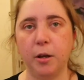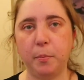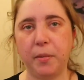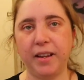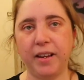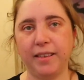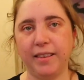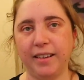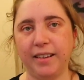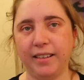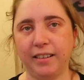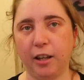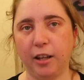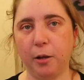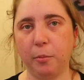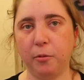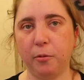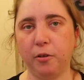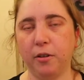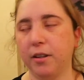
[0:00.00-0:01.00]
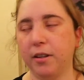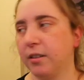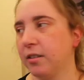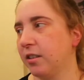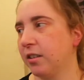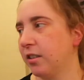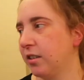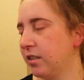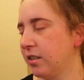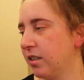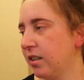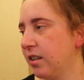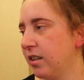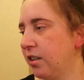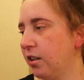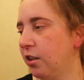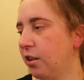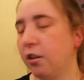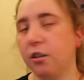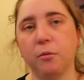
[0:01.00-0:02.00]
pin things up, because
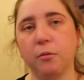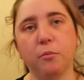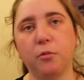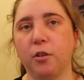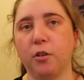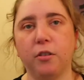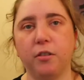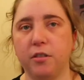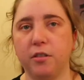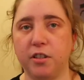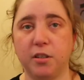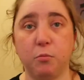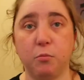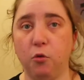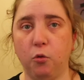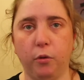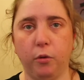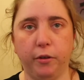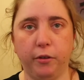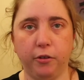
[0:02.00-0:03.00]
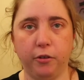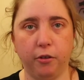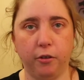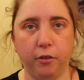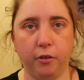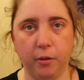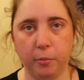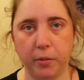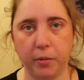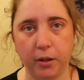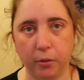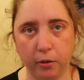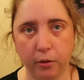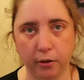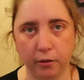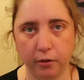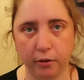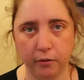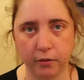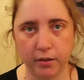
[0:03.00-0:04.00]
you couldn't put the small ones on the big
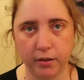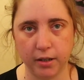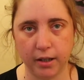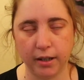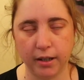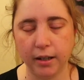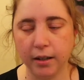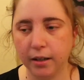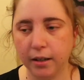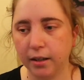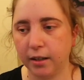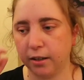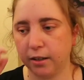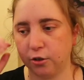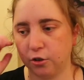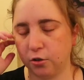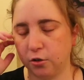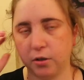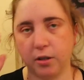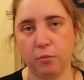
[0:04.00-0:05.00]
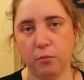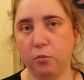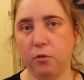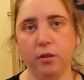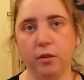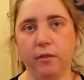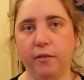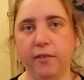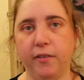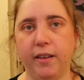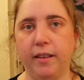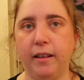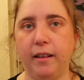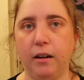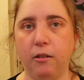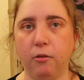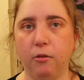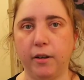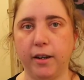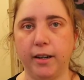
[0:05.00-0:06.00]
ones, obviously. It wouldn't have fit the
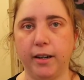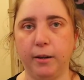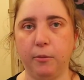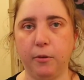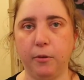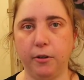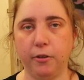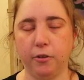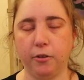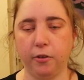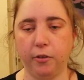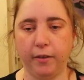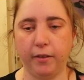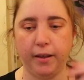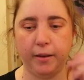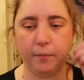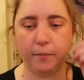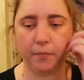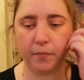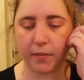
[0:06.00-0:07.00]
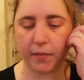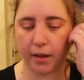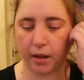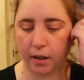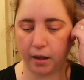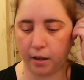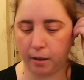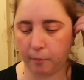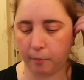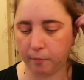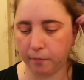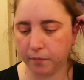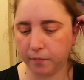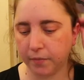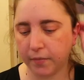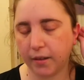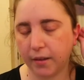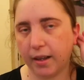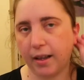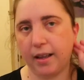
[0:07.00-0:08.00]
little kiddie ones on there.
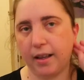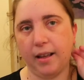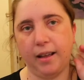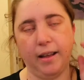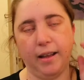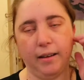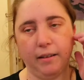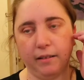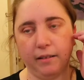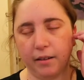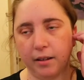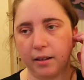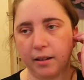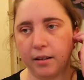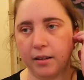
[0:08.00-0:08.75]
And